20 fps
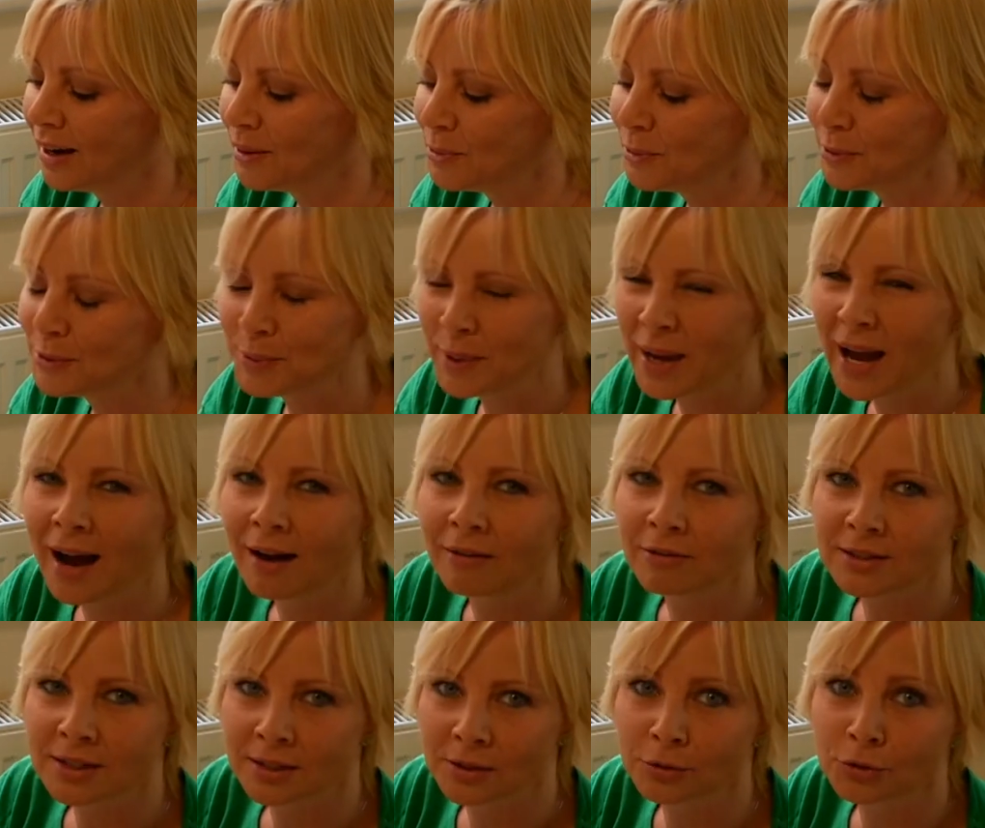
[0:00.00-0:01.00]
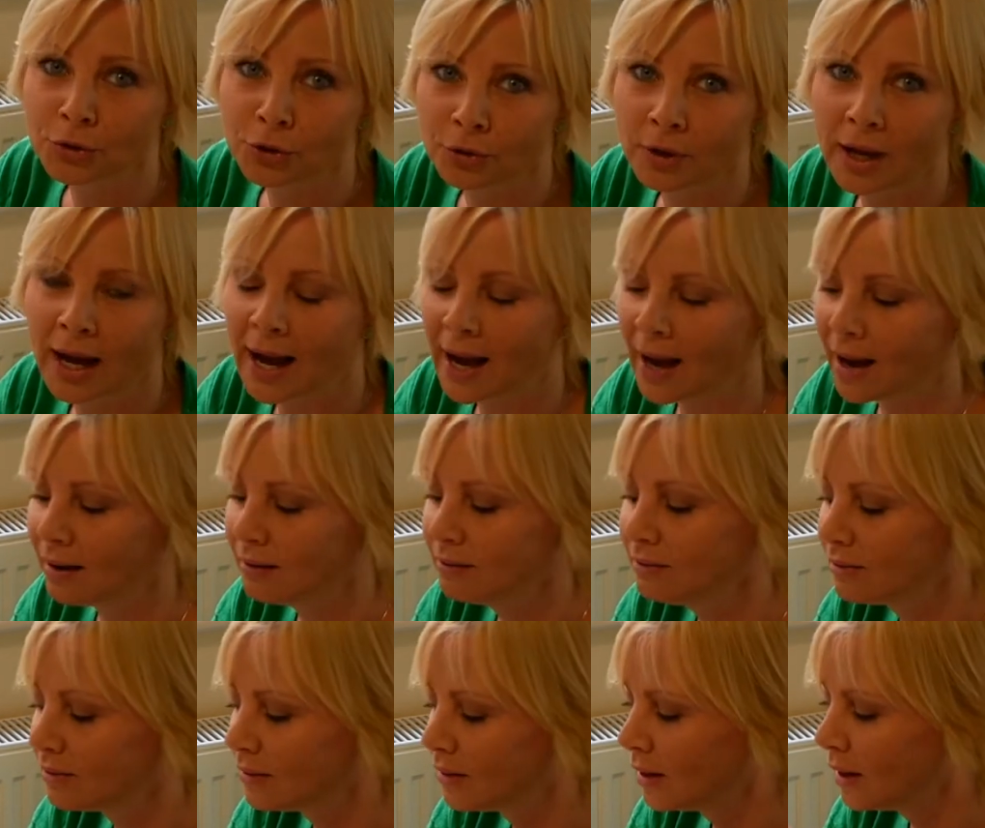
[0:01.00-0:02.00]
what we have instead of don't have.
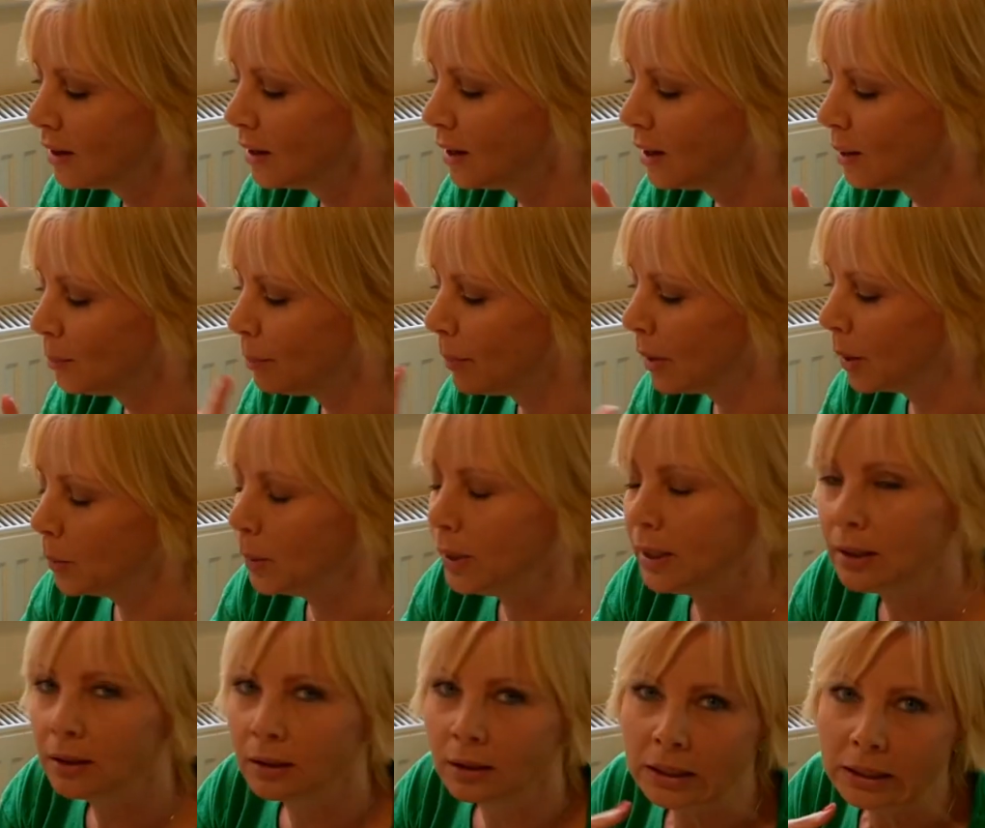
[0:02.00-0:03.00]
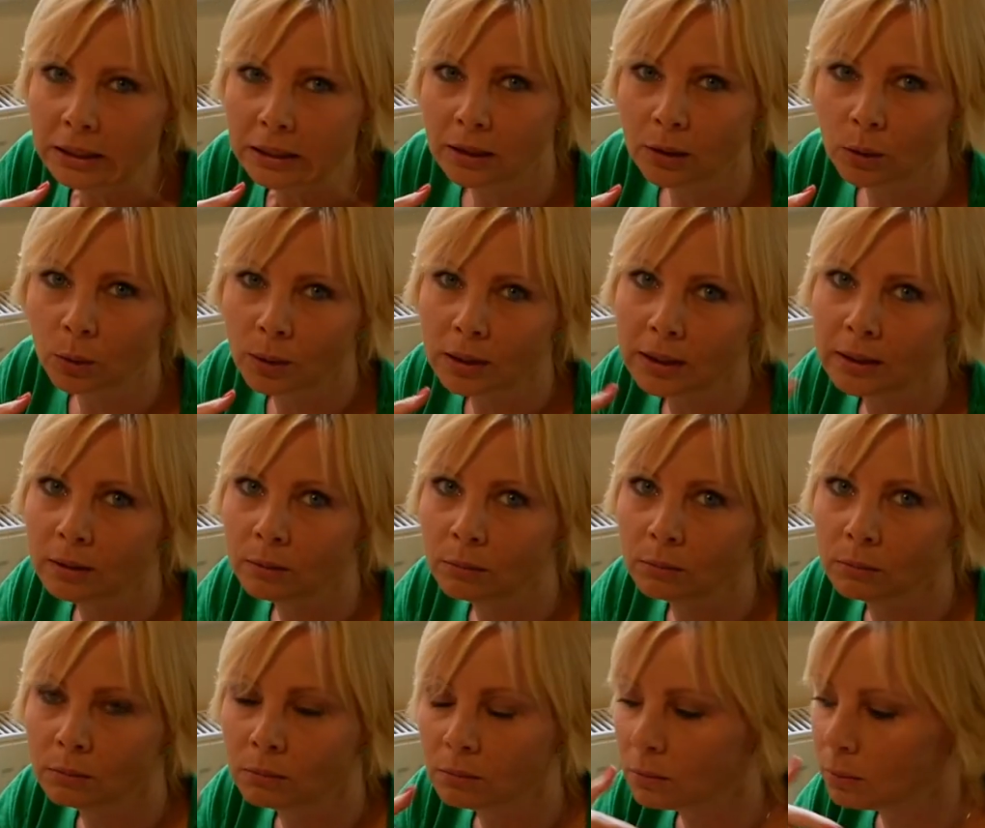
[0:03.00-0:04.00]
But equally
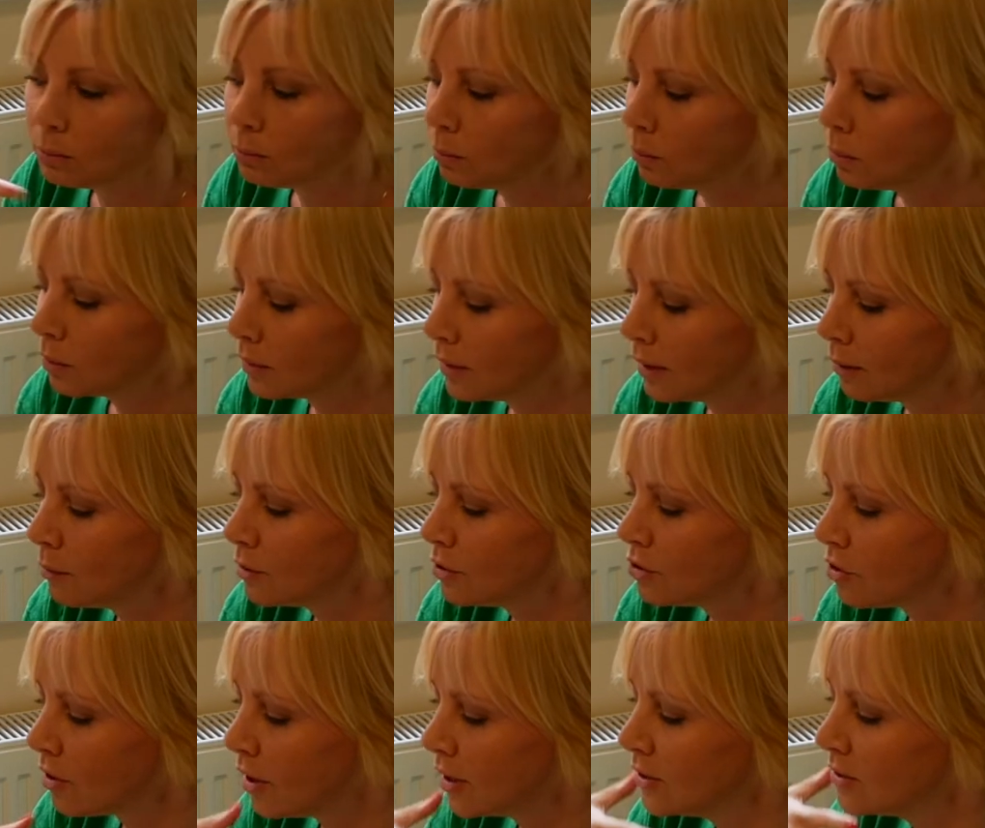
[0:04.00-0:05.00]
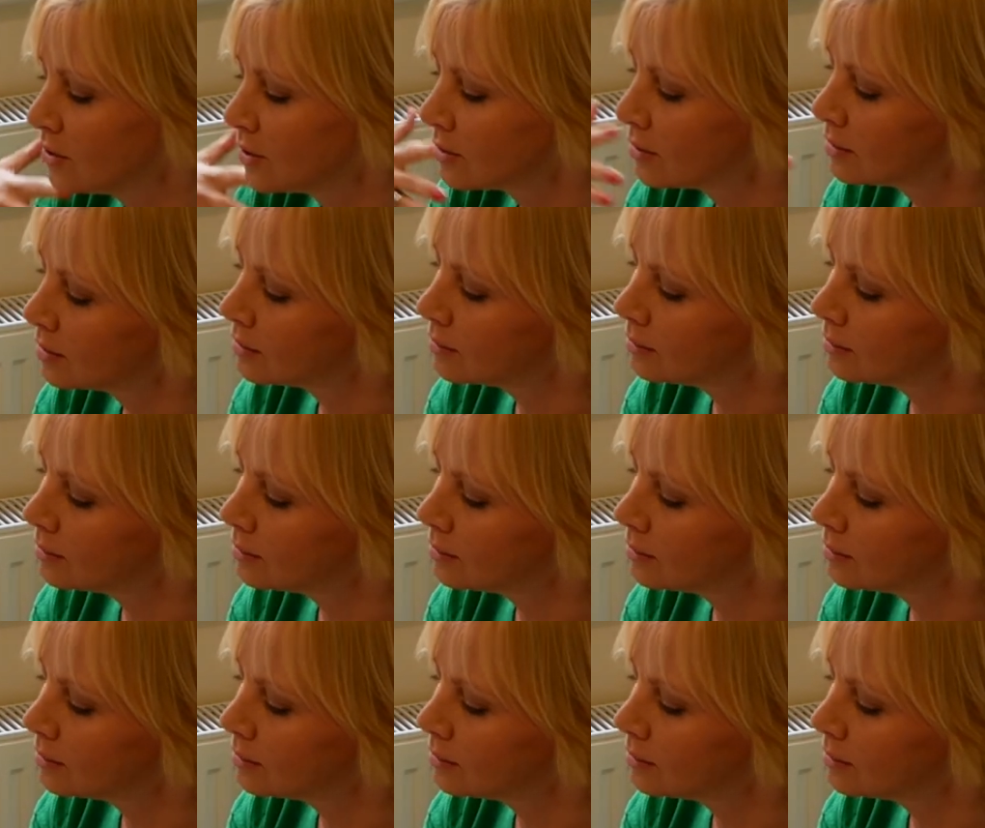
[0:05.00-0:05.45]
what they were trying to